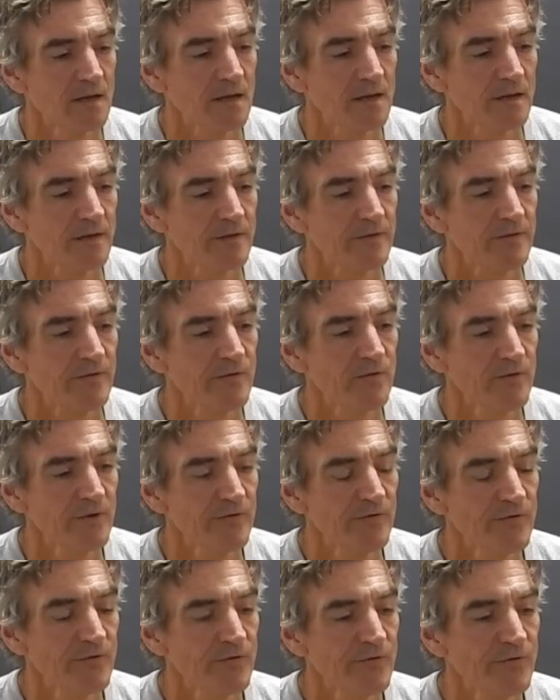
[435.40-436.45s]
You don't want to
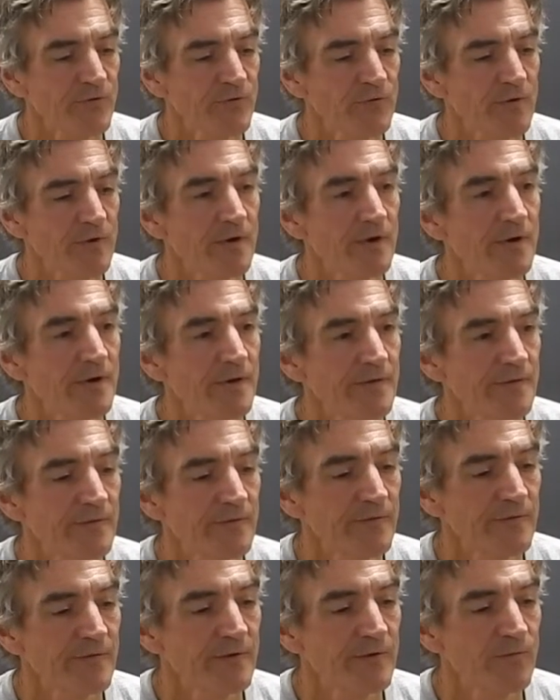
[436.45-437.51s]
do it too hard.
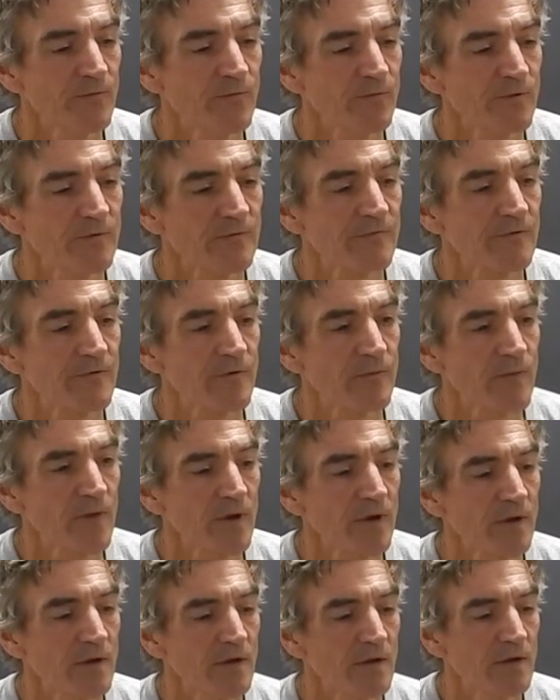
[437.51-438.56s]
They don't work very
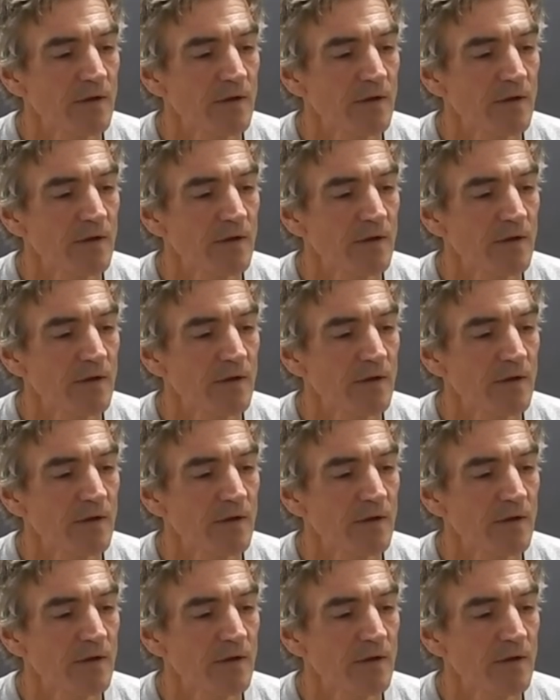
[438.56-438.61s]
well.